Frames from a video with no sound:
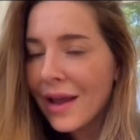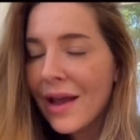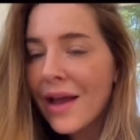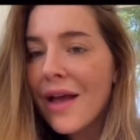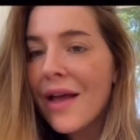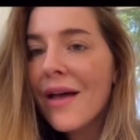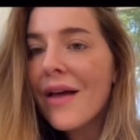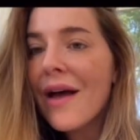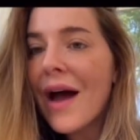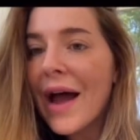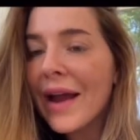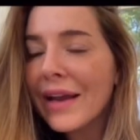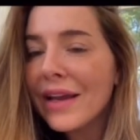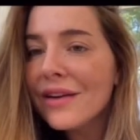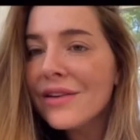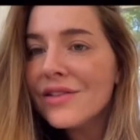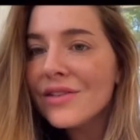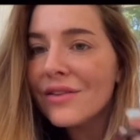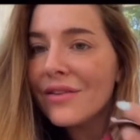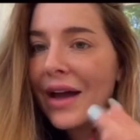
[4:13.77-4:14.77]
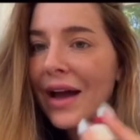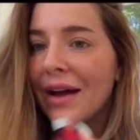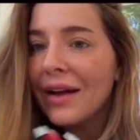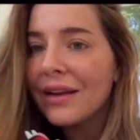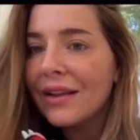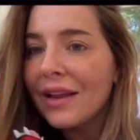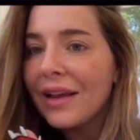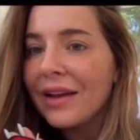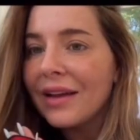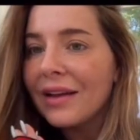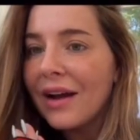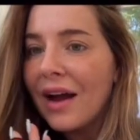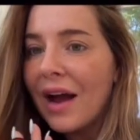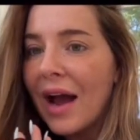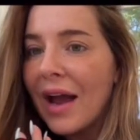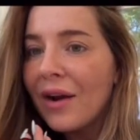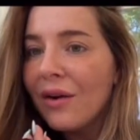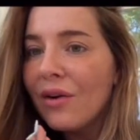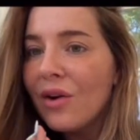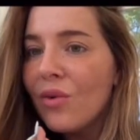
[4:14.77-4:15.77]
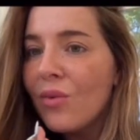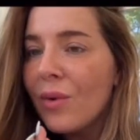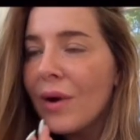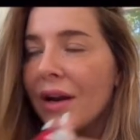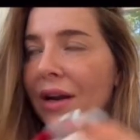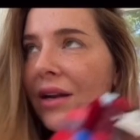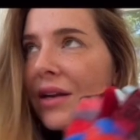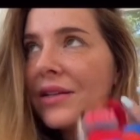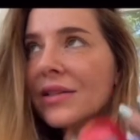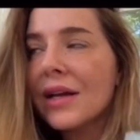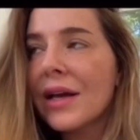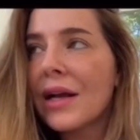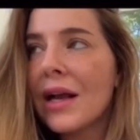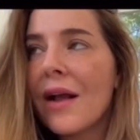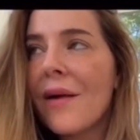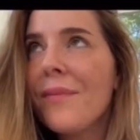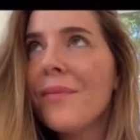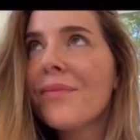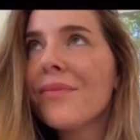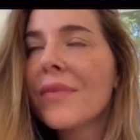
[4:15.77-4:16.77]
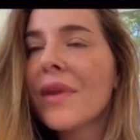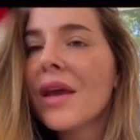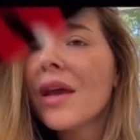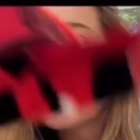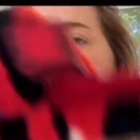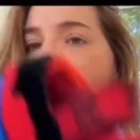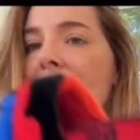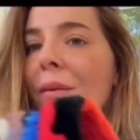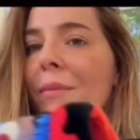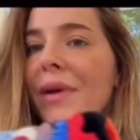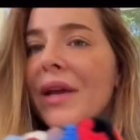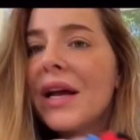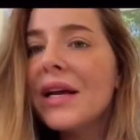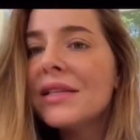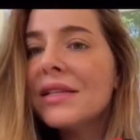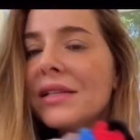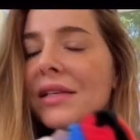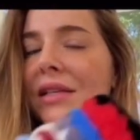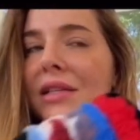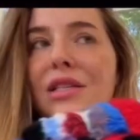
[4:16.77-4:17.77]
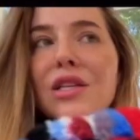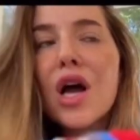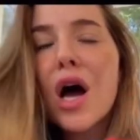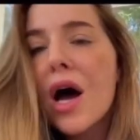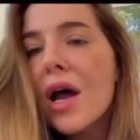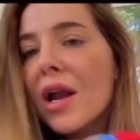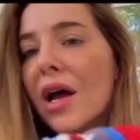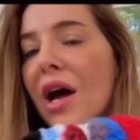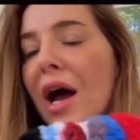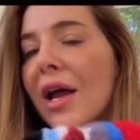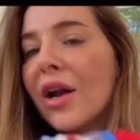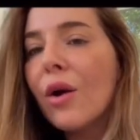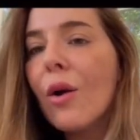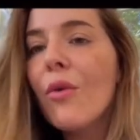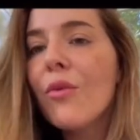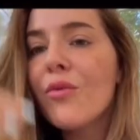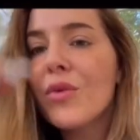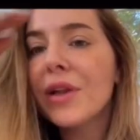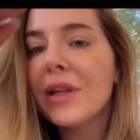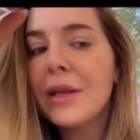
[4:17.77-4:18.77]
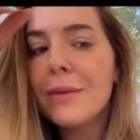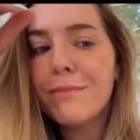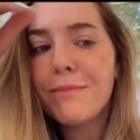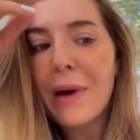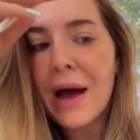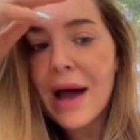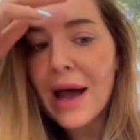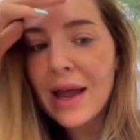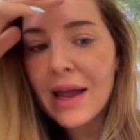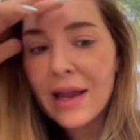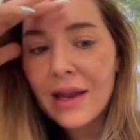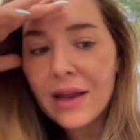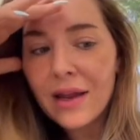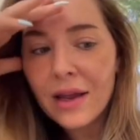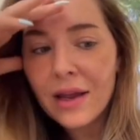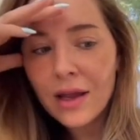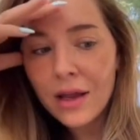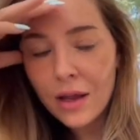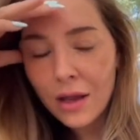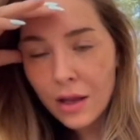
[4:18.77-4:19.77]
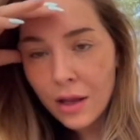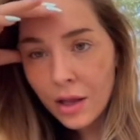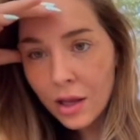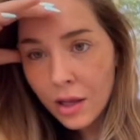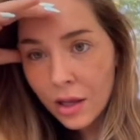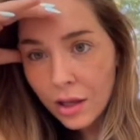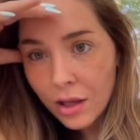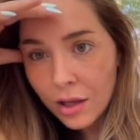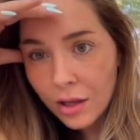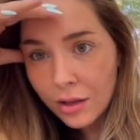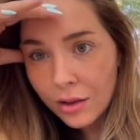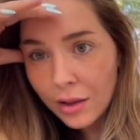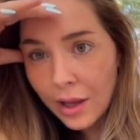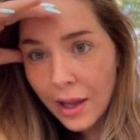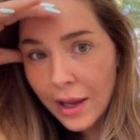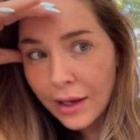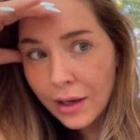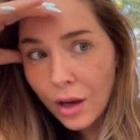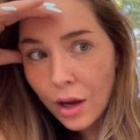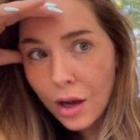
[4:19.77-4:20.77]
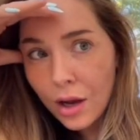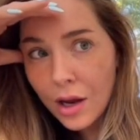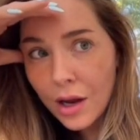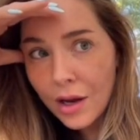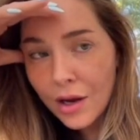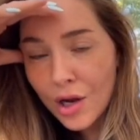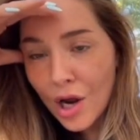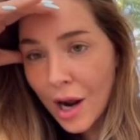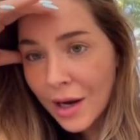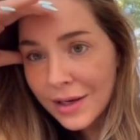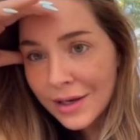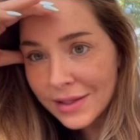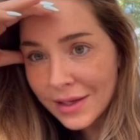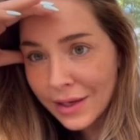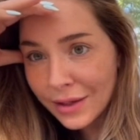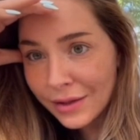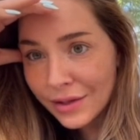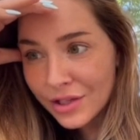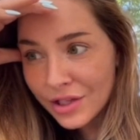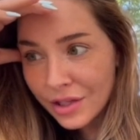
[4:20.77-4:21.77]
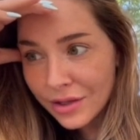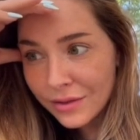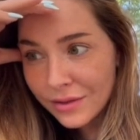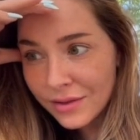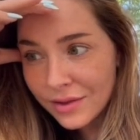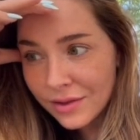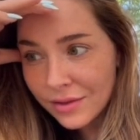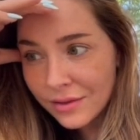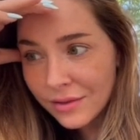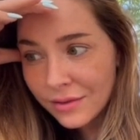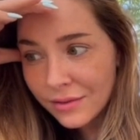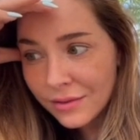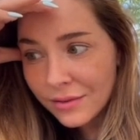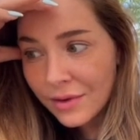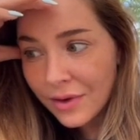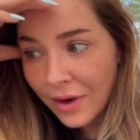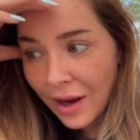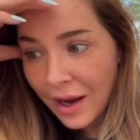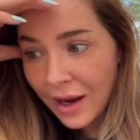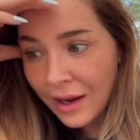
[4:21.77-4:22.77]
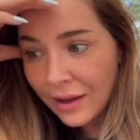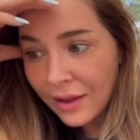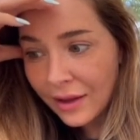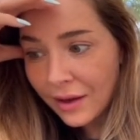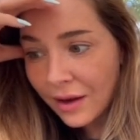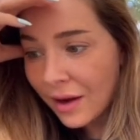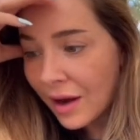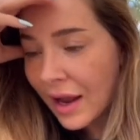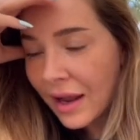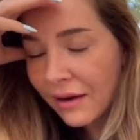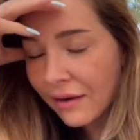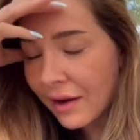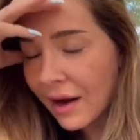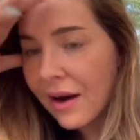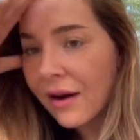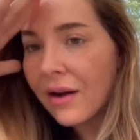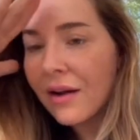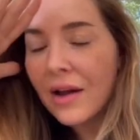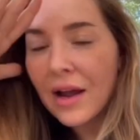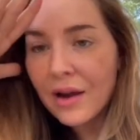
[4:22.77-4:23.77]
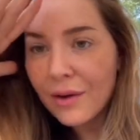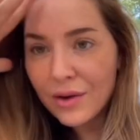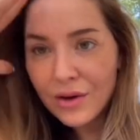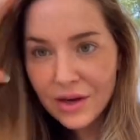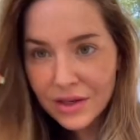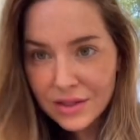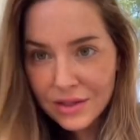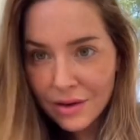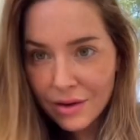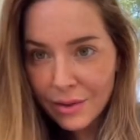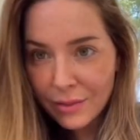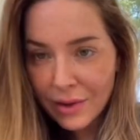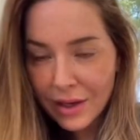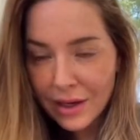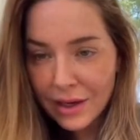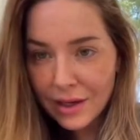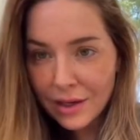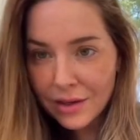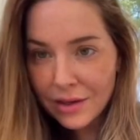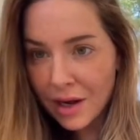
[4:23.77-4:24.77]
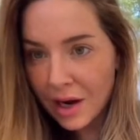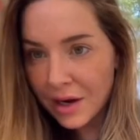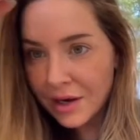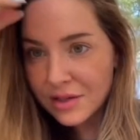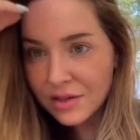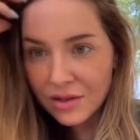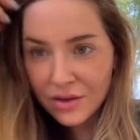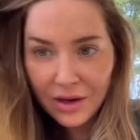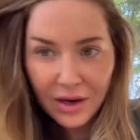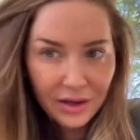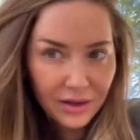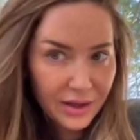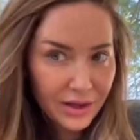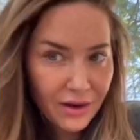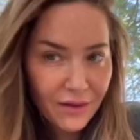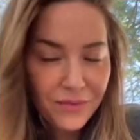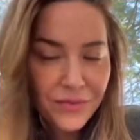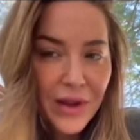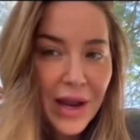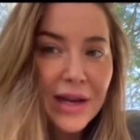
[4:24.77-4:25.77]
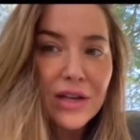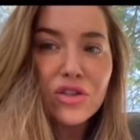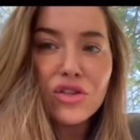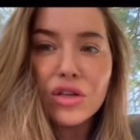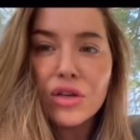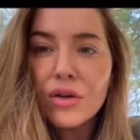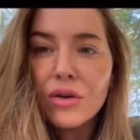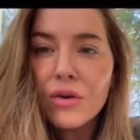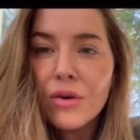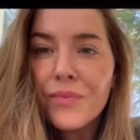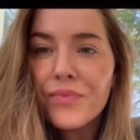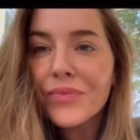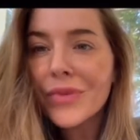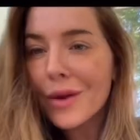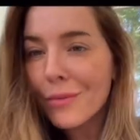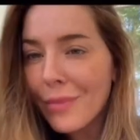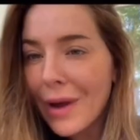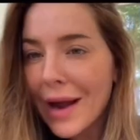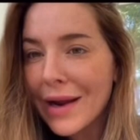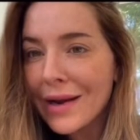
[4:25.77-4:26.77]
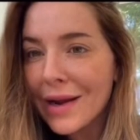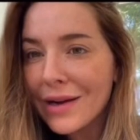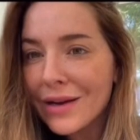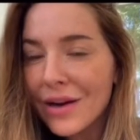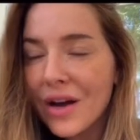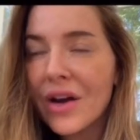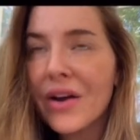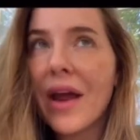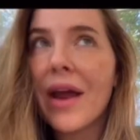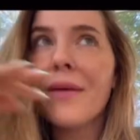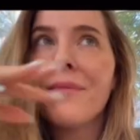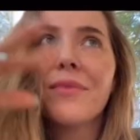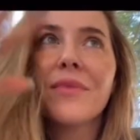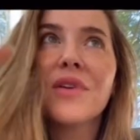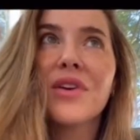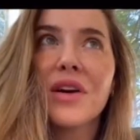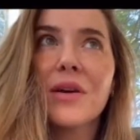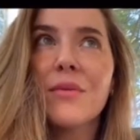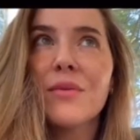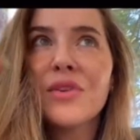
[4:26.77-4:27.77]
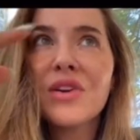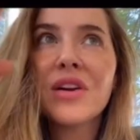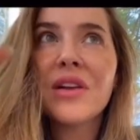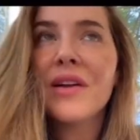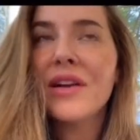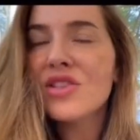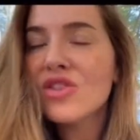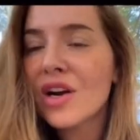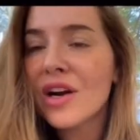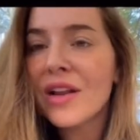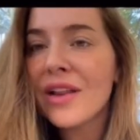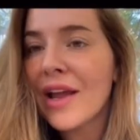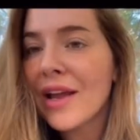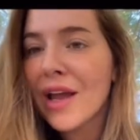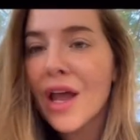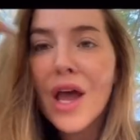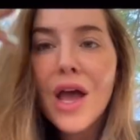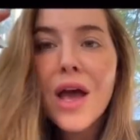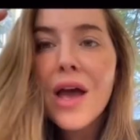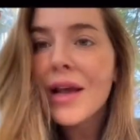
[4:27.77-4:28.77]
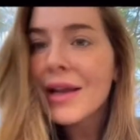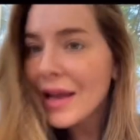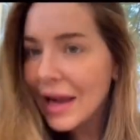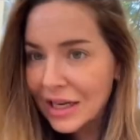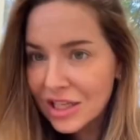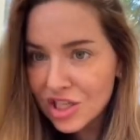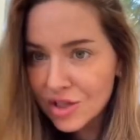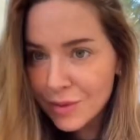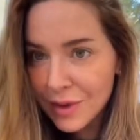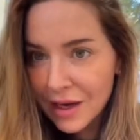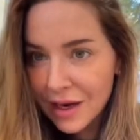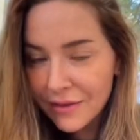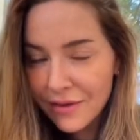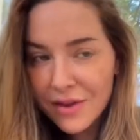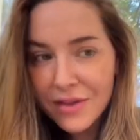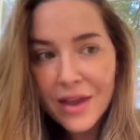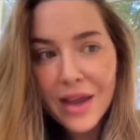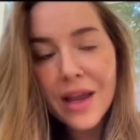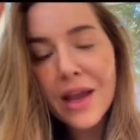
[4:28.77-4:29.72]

I can do that. Like, I don't know what it is. Like, because this is not, I don't really buy like not designer shoes. Okay. Like I don't care. You guys know I'm like honest with you here. Like I do buy nine. Okay. You're gonna like trying to like catch me and everything.